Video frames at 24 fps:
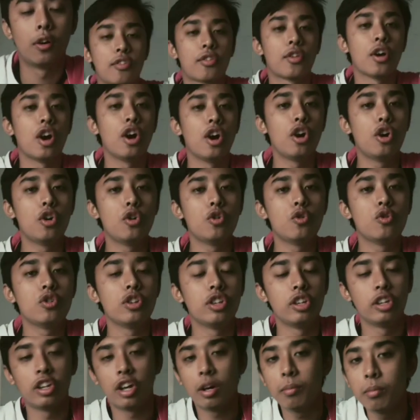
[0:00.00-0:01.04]
So
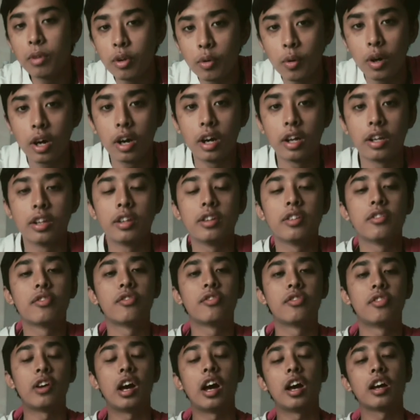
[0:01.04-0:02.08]
number one
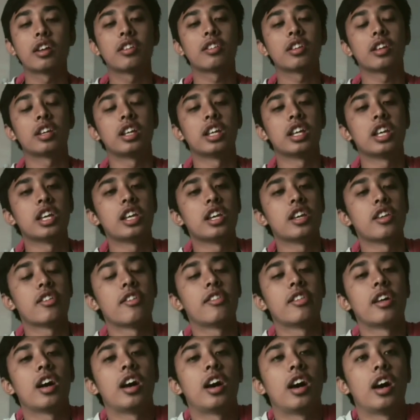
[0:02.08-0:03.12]
fact is
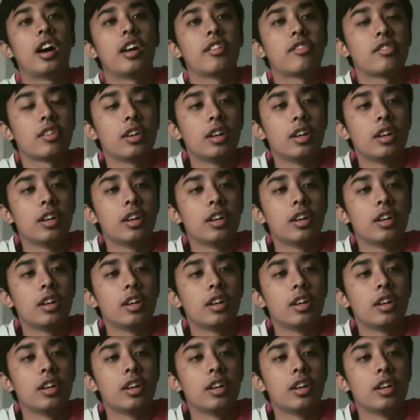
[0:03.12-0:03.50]
that